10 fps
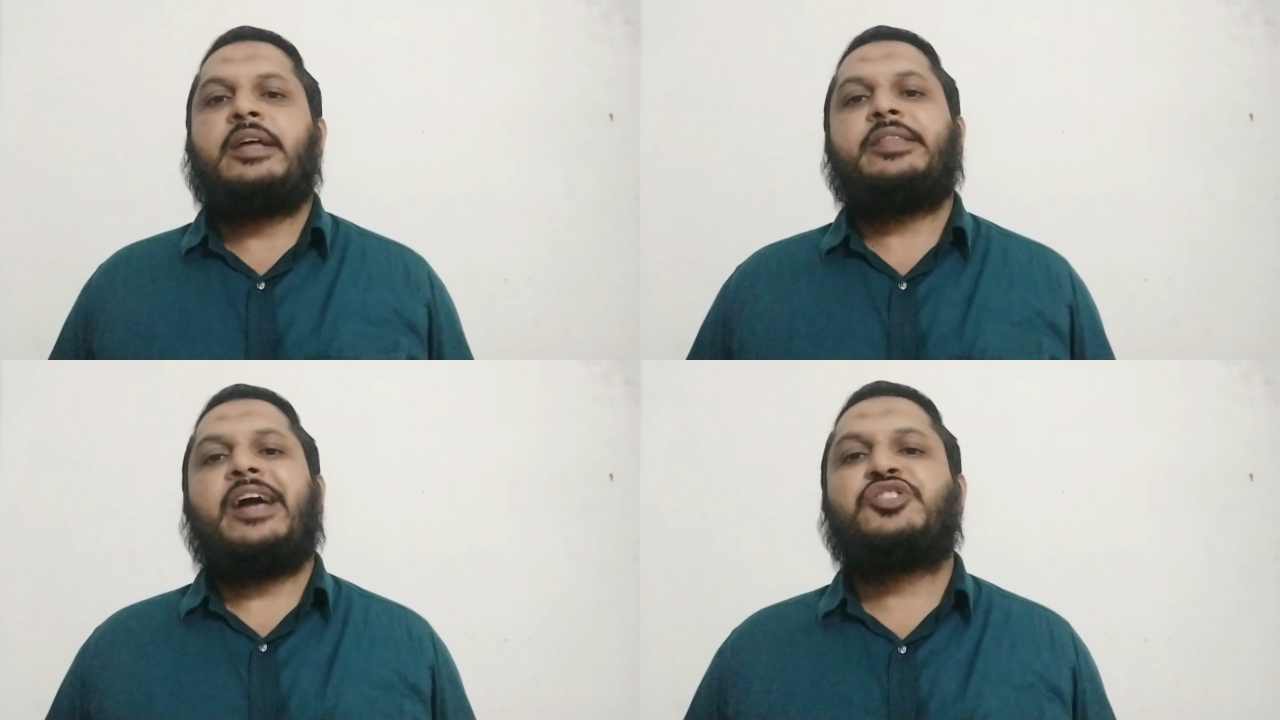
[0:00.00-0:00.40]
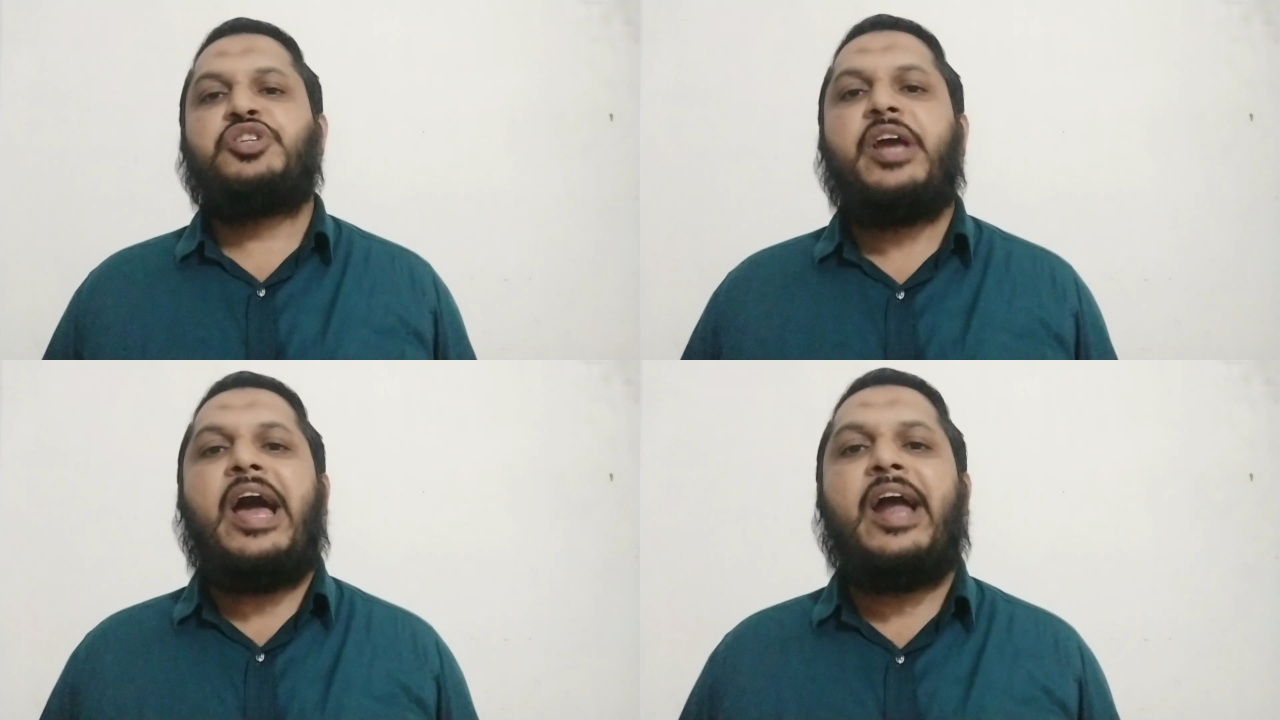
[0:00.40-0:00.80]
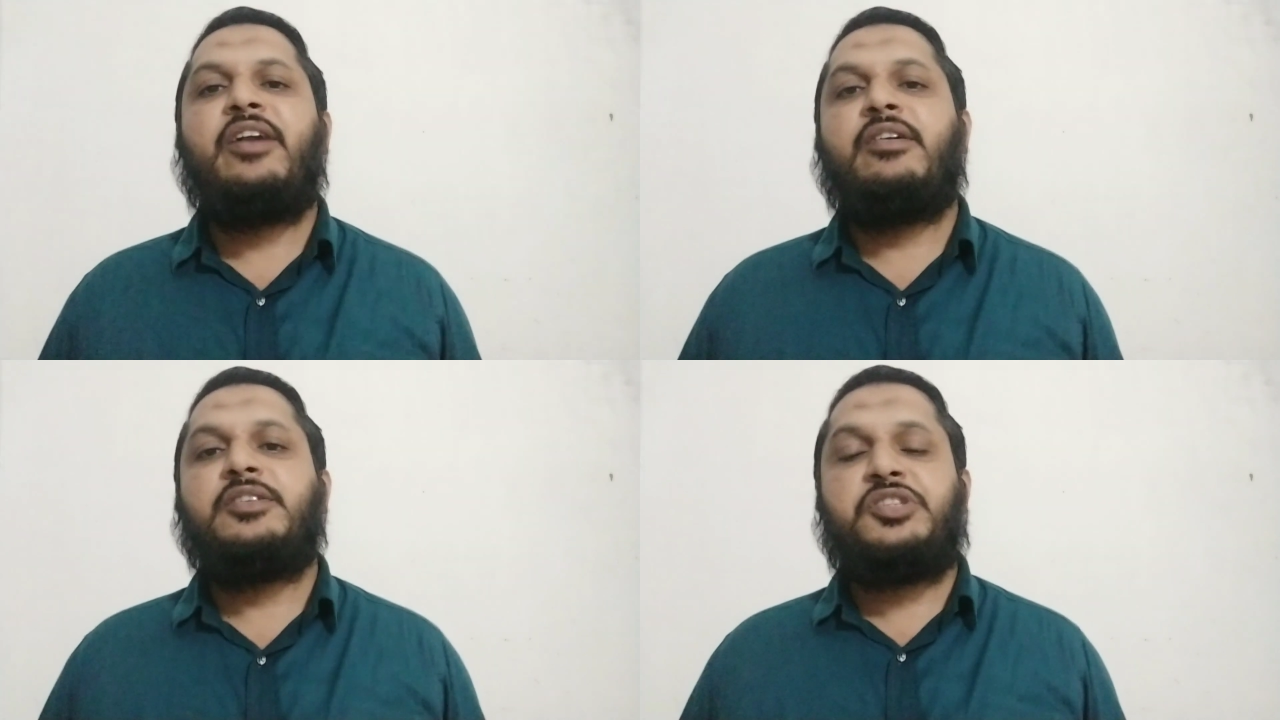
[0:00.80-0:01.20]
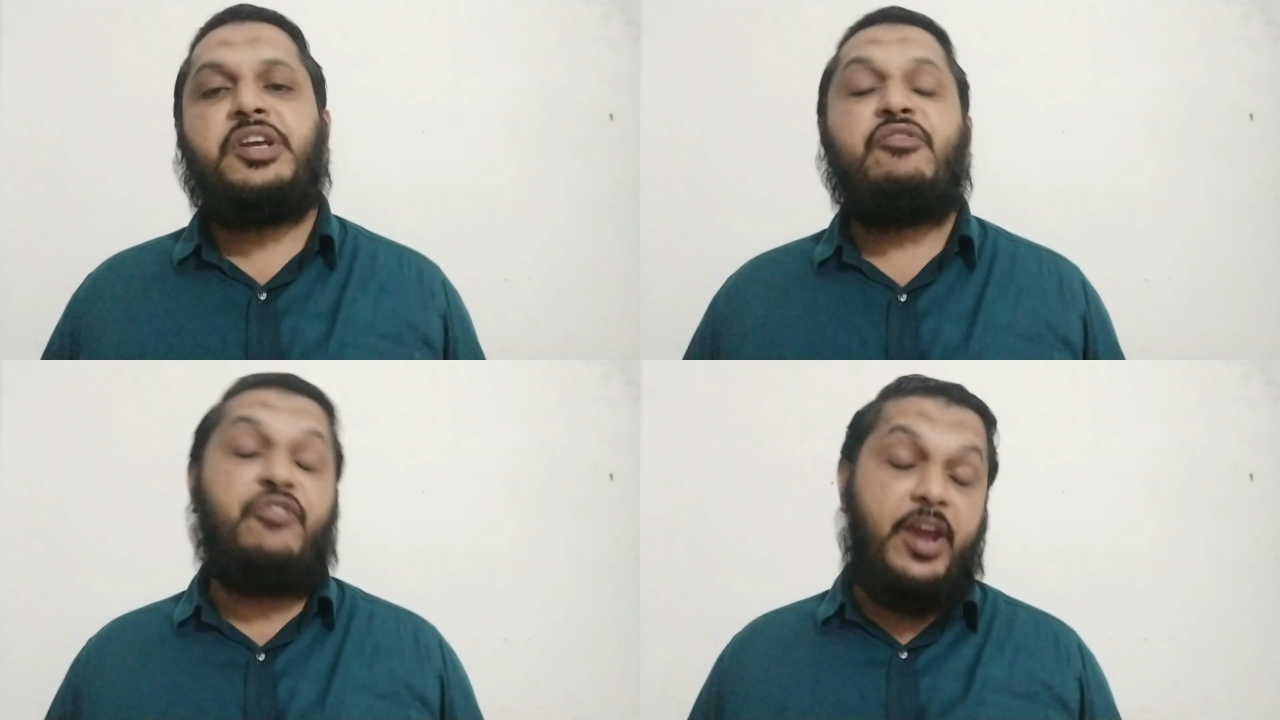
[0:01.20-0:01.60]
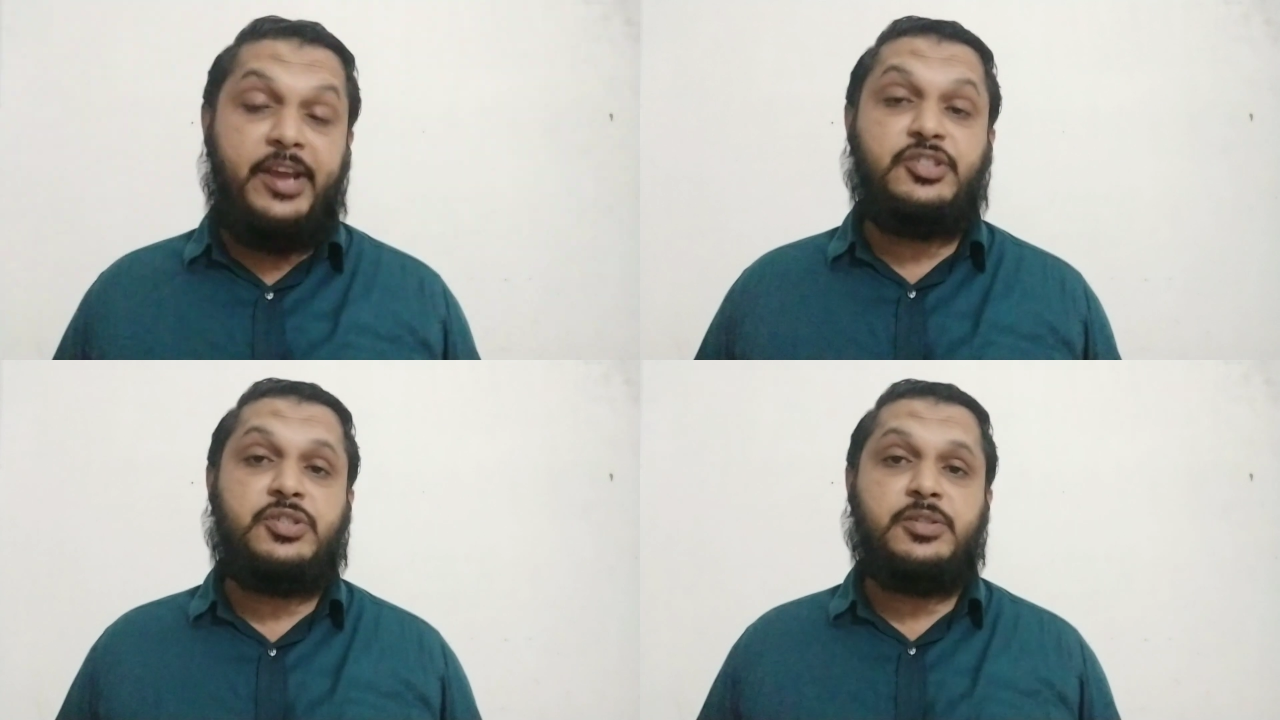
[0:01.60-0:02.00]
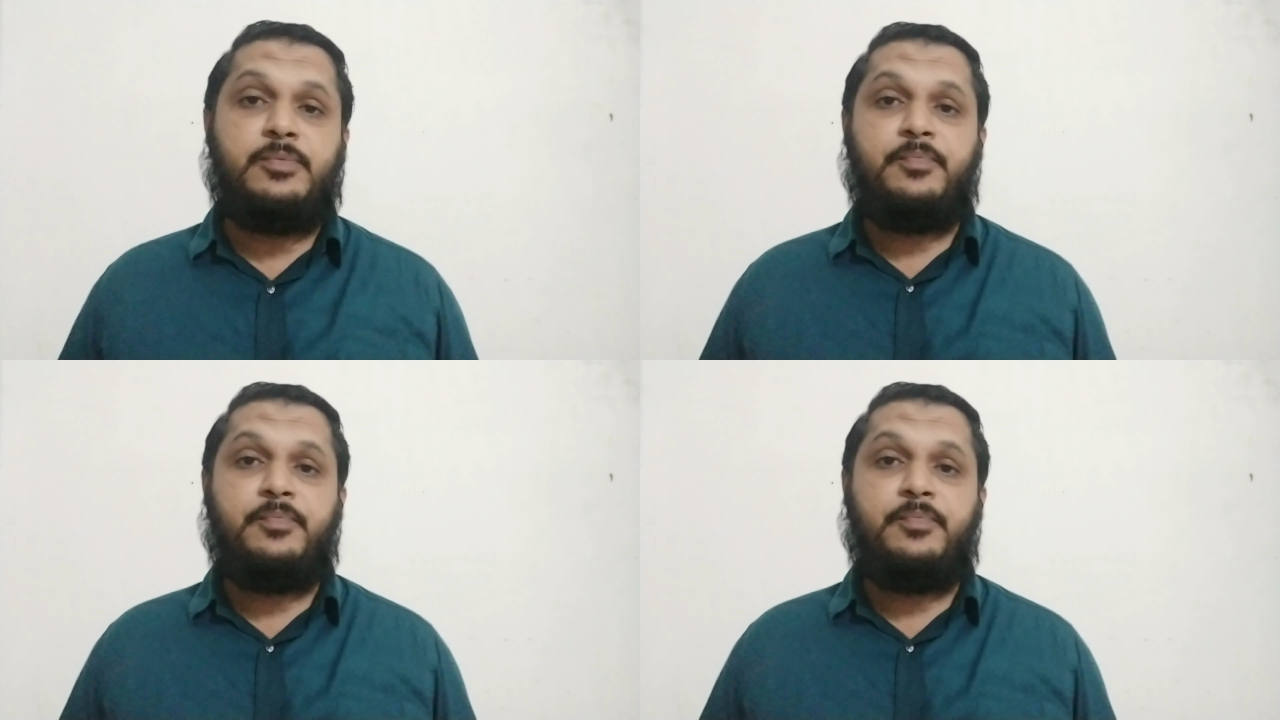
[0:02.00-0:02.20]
that she faced